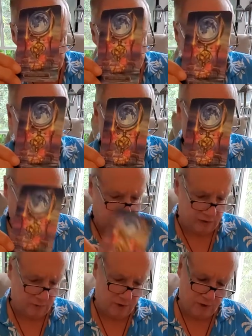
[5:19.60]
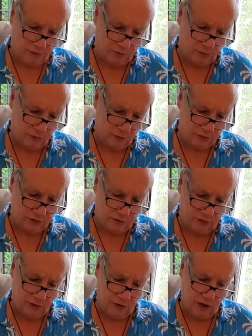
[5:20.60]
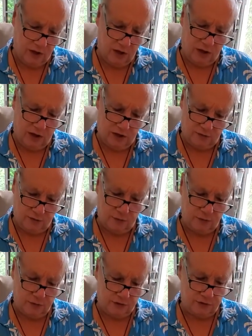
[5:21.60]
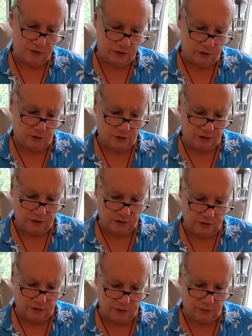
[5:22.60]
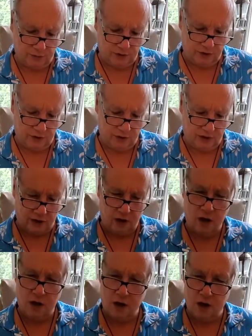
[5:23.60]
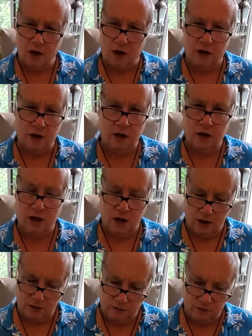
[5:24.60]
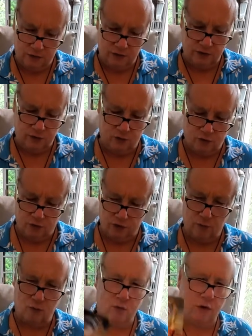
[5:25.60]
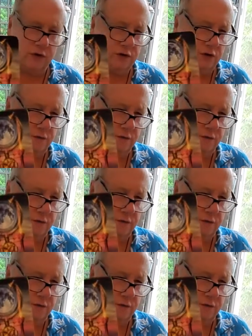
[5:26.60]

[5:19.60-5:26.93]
you're feeling about the person it's pretty subtle it could just be like huh i don't really know quite what to